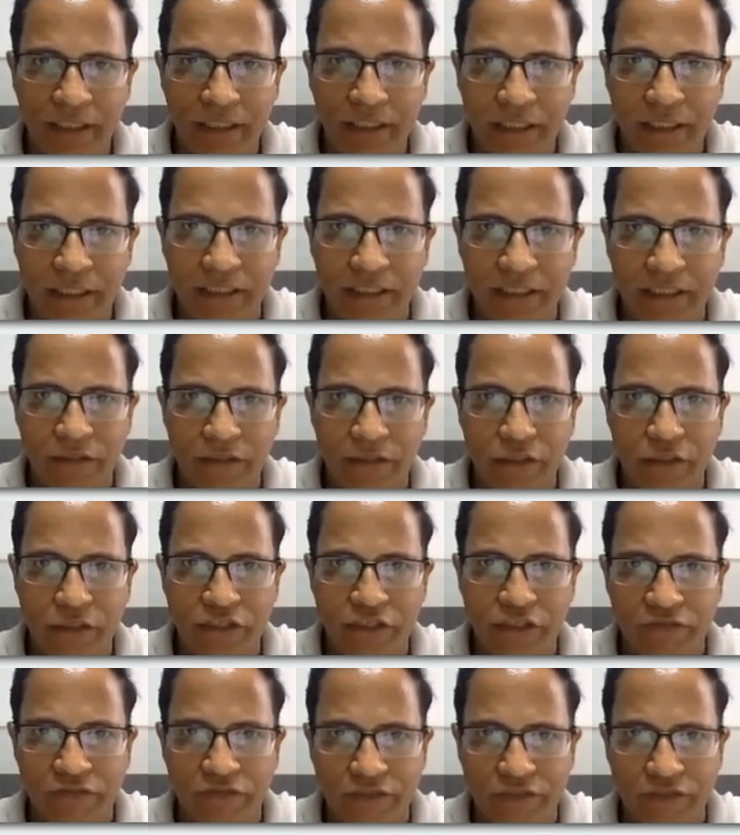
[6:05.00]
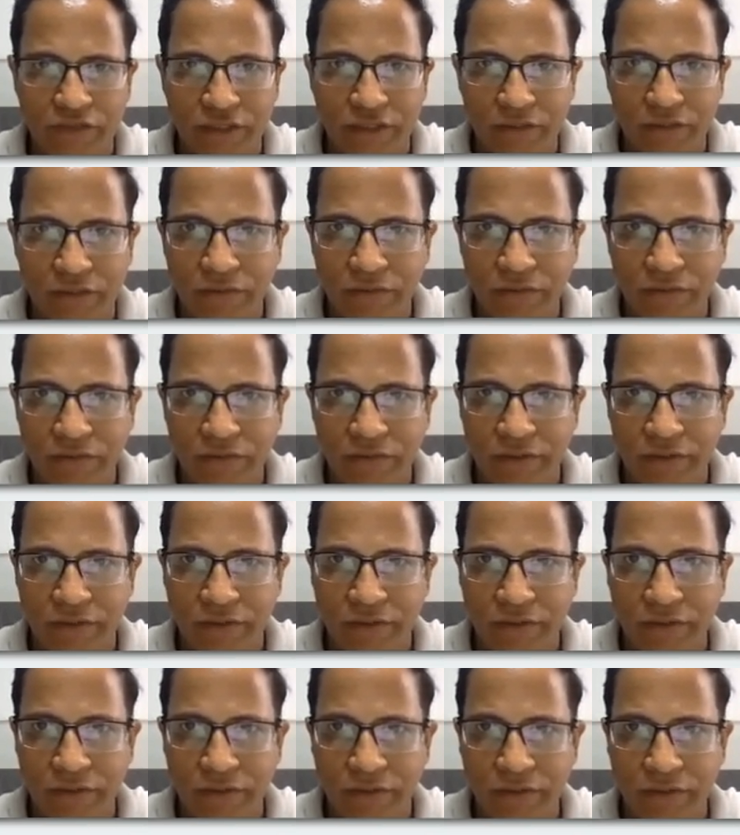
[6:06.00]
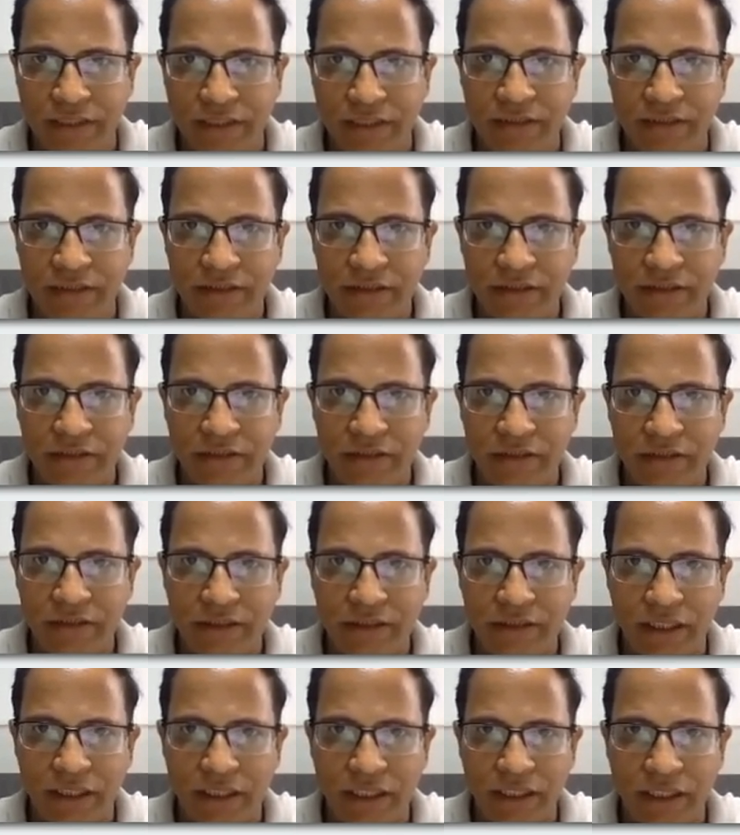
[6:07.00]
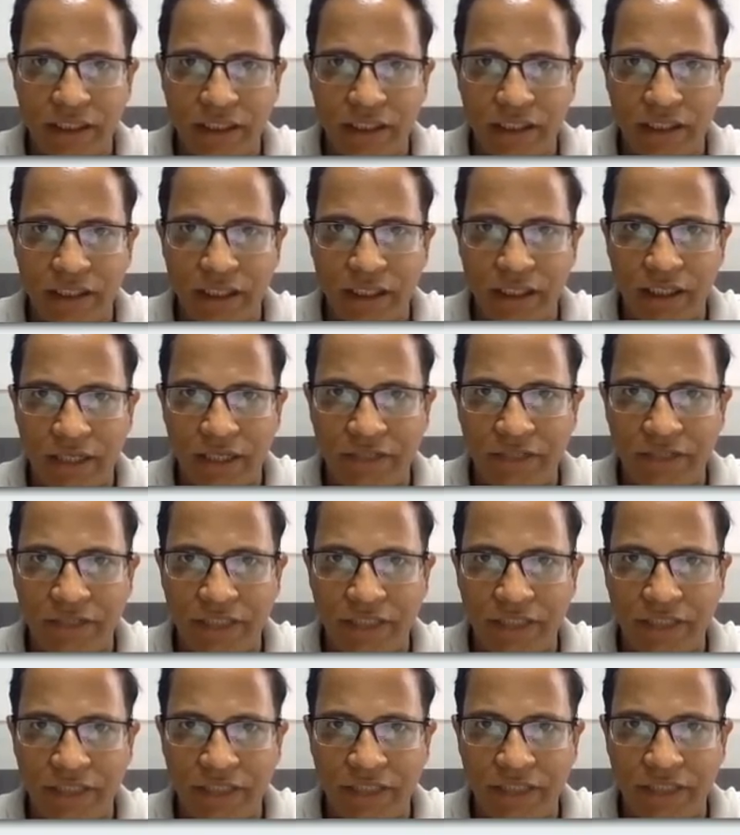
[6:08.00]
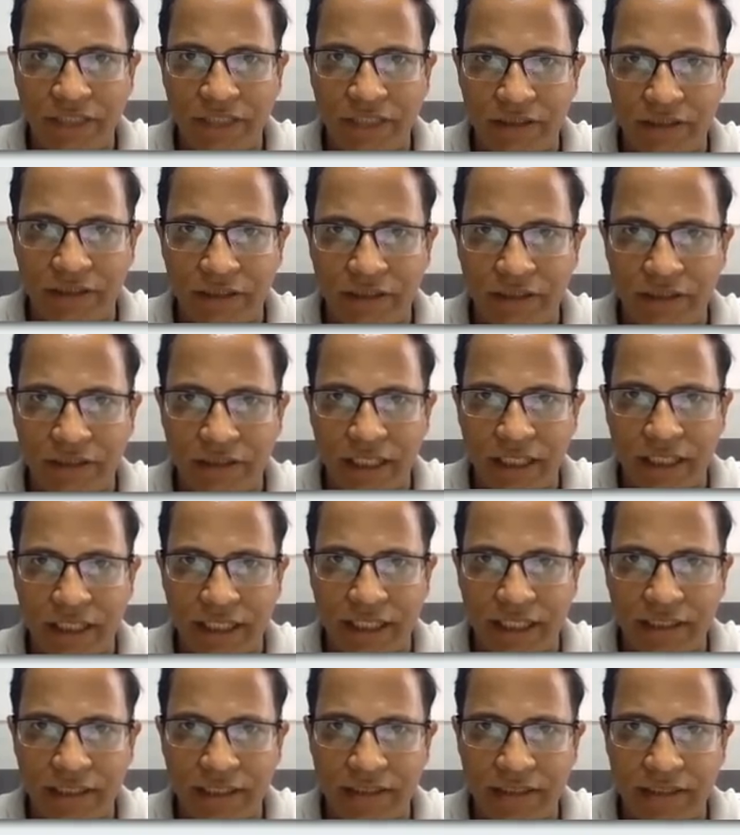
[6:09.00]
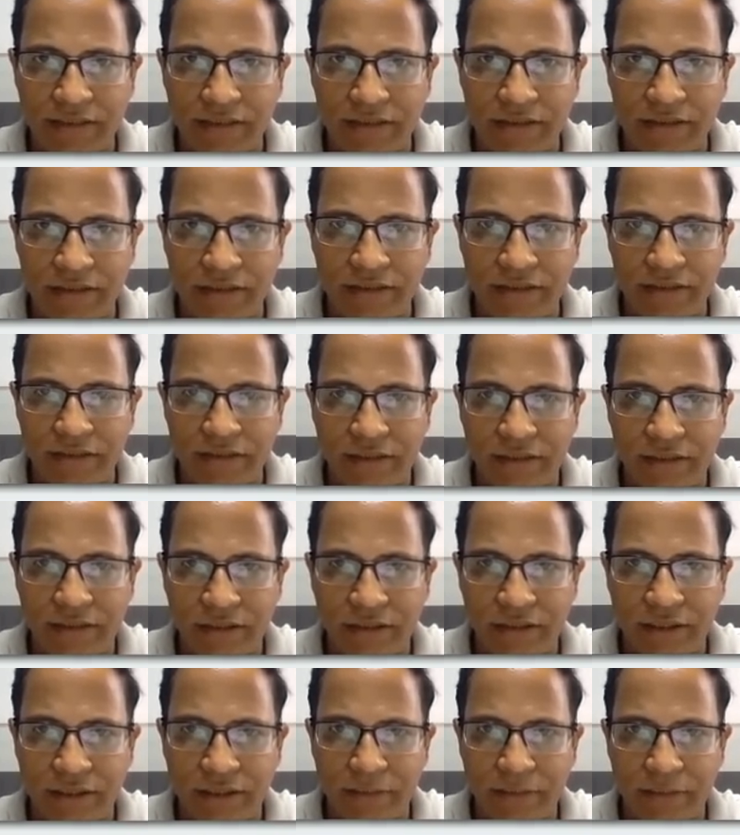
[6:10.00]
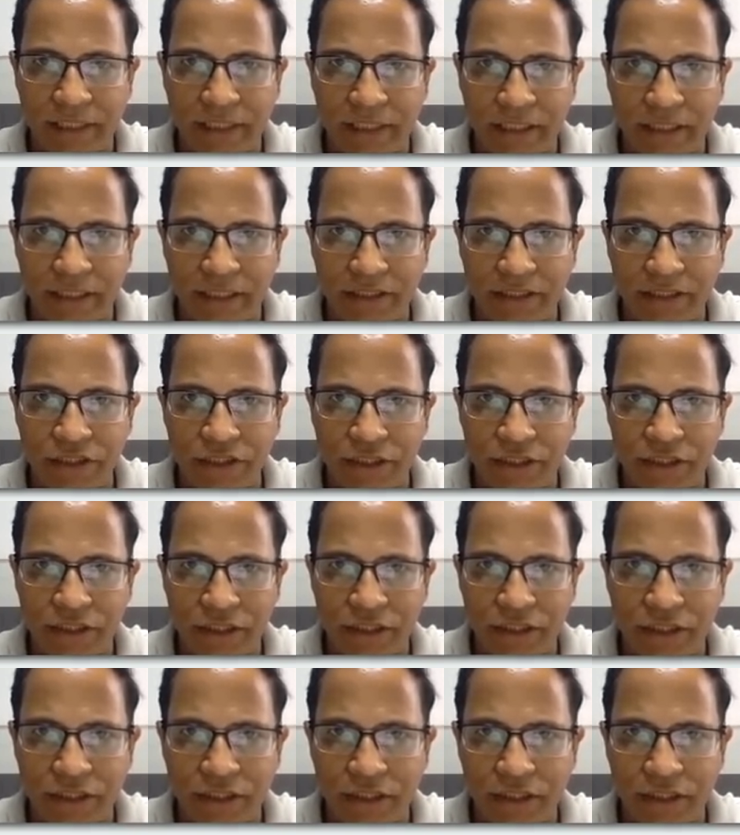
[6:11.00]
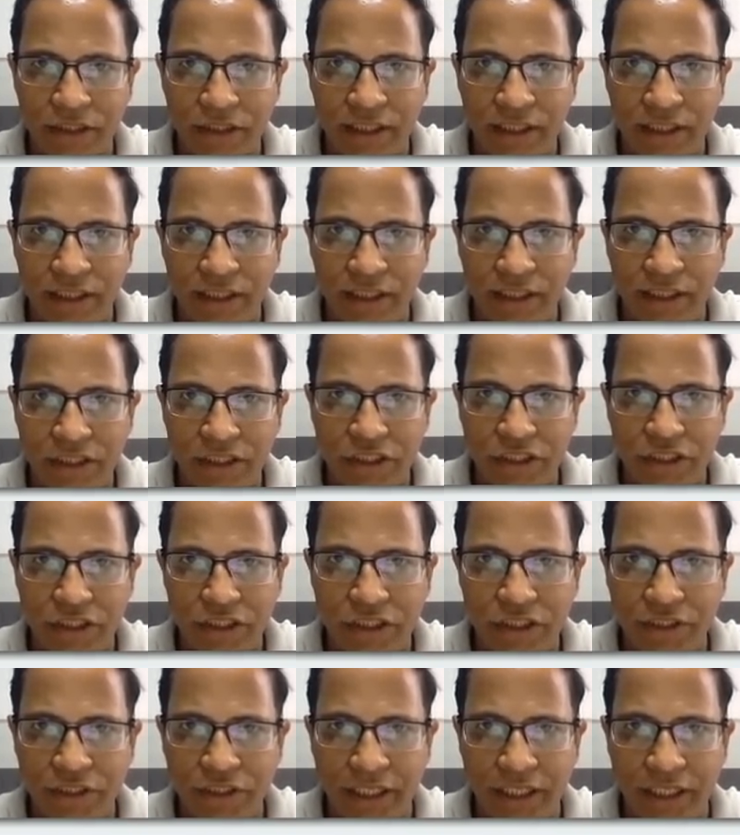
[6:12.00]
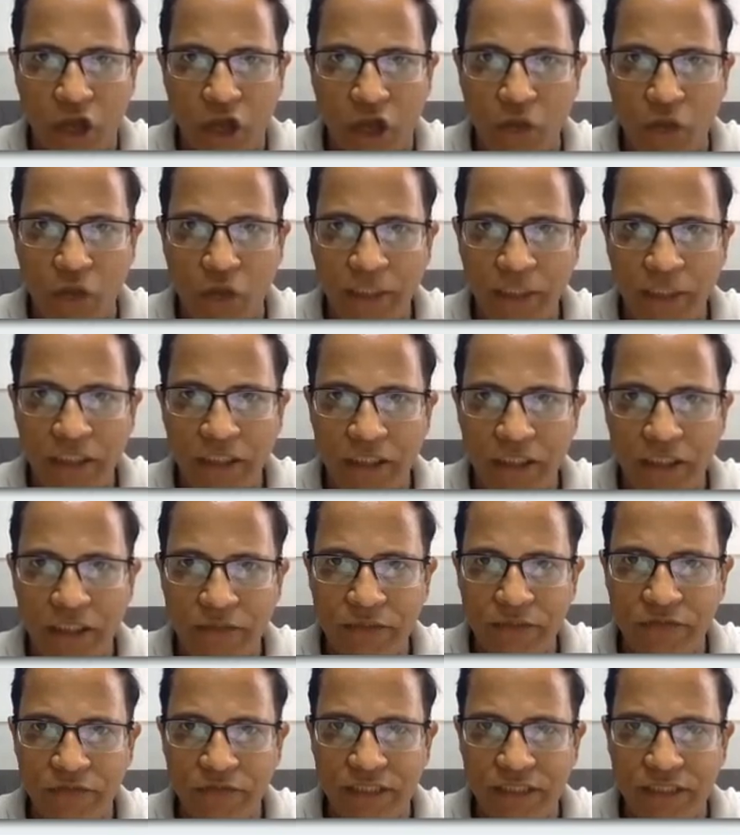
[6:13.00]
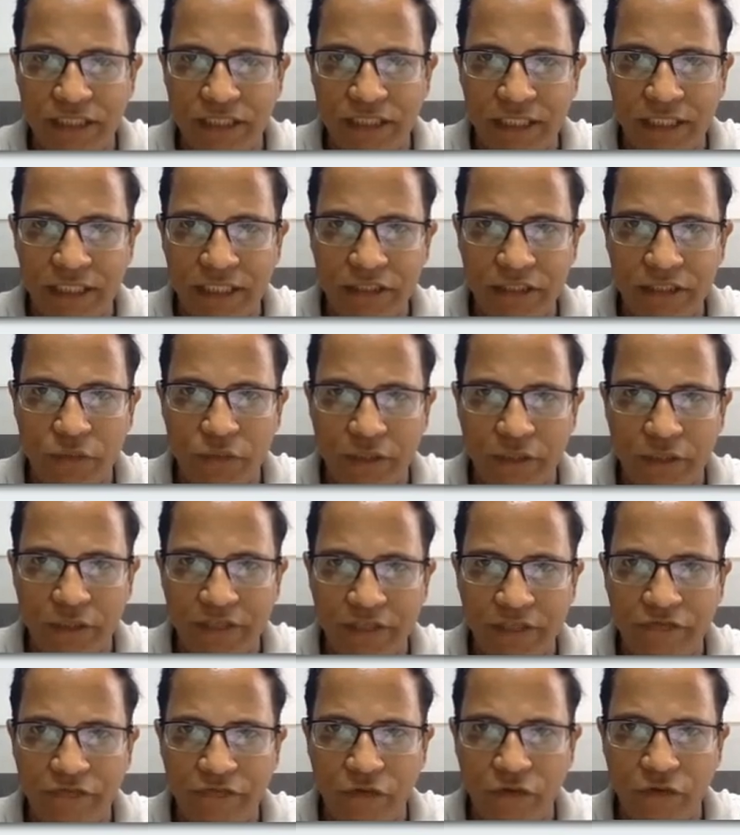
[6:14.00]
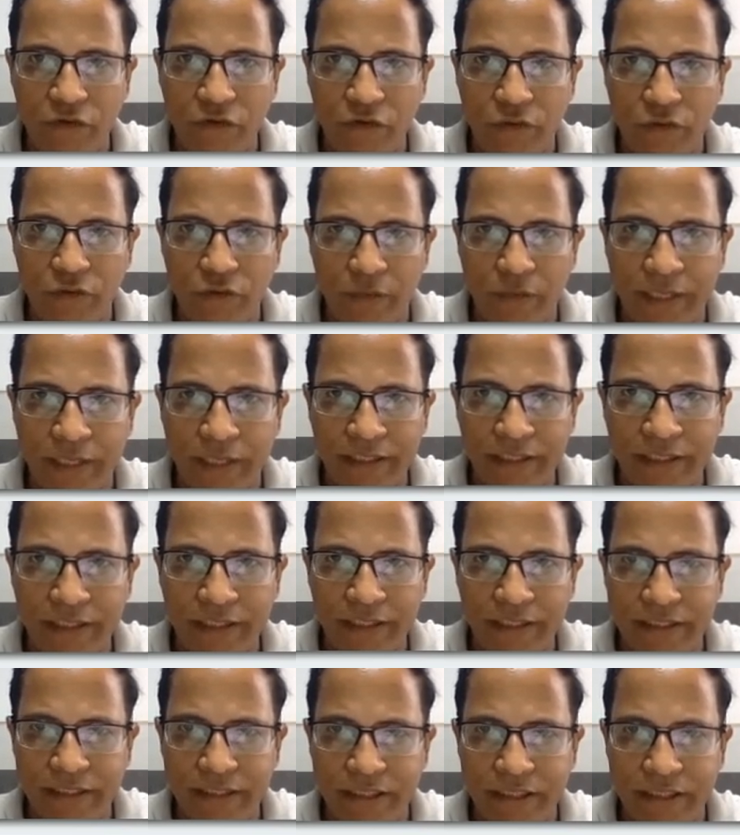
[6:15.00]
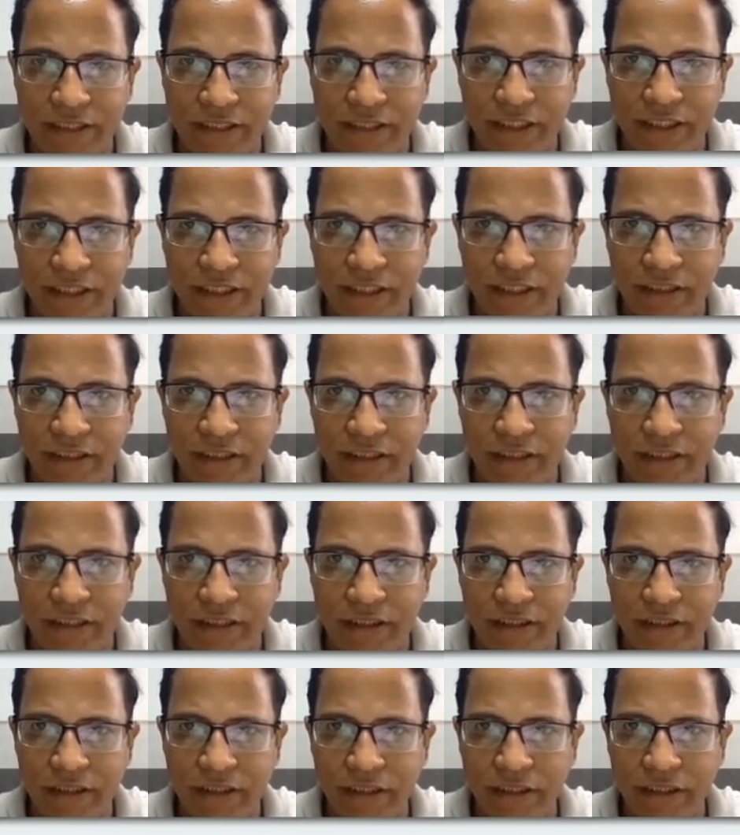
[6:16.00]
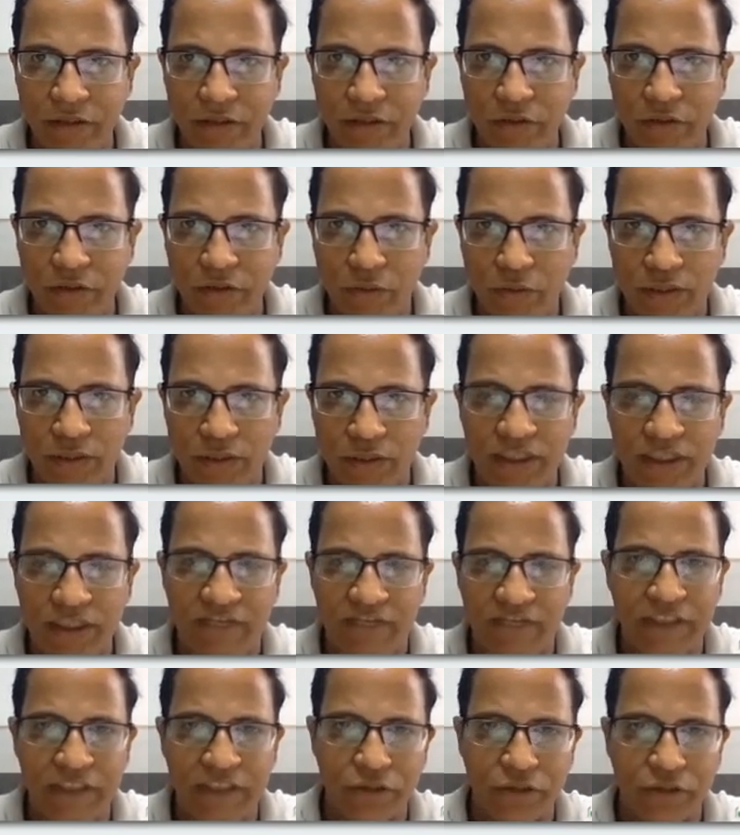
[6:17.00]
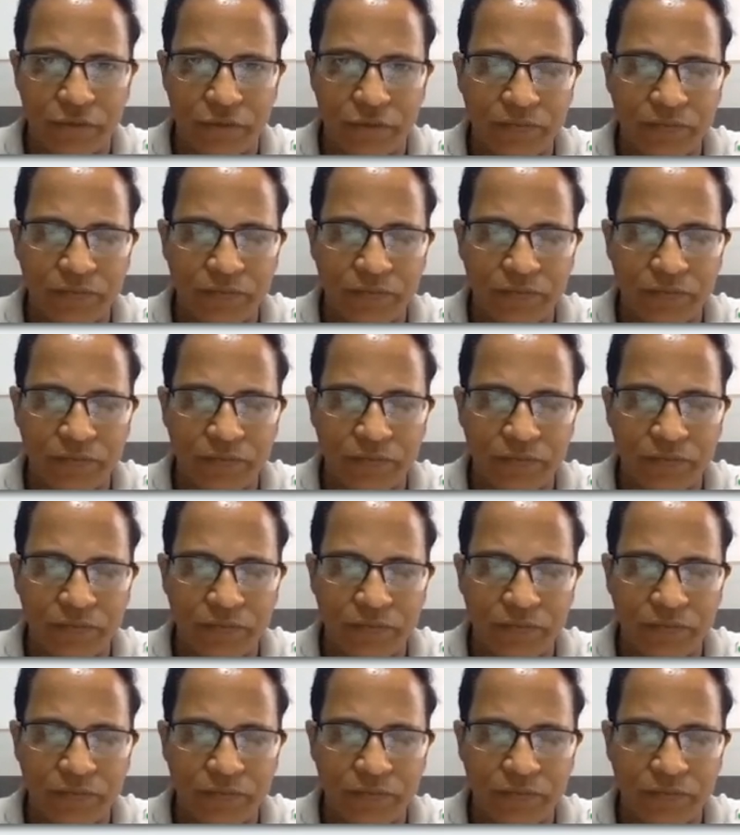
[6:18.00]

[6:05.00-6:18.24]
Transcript: take the question first, you know, you can see that. Uh, I've taken in the third slide, the third page, illustration 9. How many terms of the series 24, 20, 16, you know, total 72.